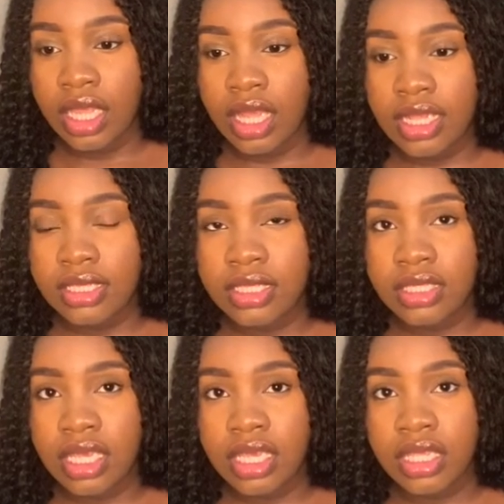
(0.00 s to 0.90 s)
and
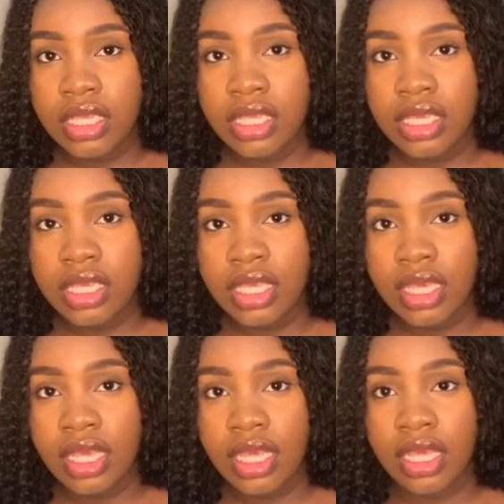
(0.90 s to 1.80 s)
saying,
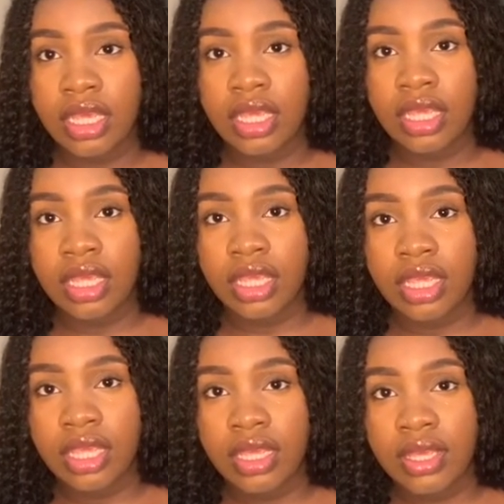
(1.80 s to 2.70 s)
"Hey,
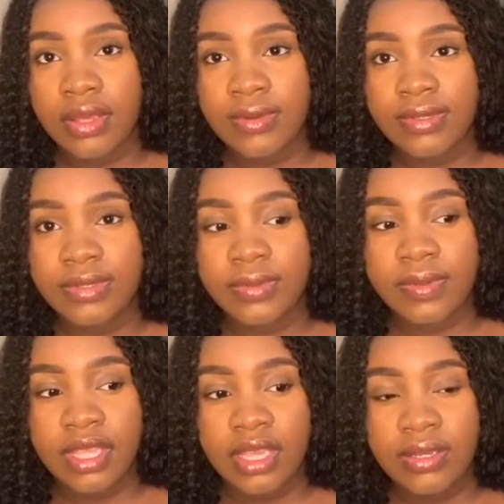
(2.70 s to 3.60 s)
what's up?"
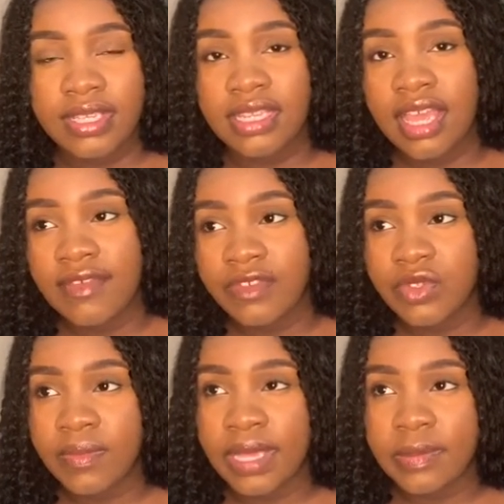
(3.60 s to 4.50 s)
Because I didn't have his
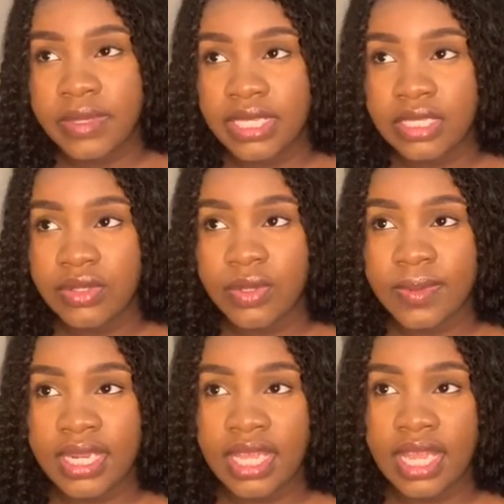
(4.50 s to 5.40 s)
number. I picked it up
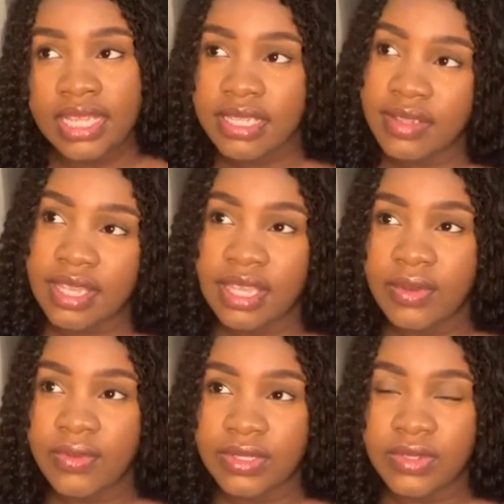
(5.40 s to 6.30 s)
and I answered, "Hey,
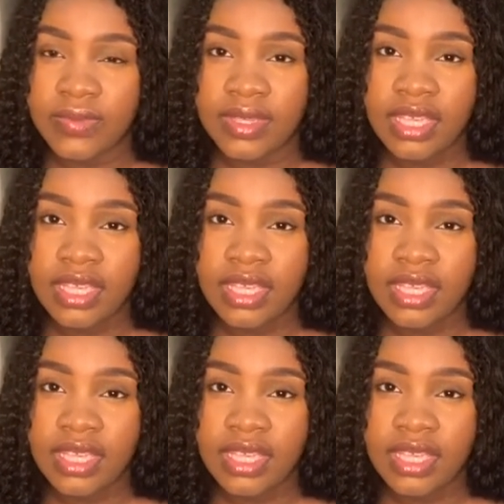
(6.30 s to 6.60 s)
what's up?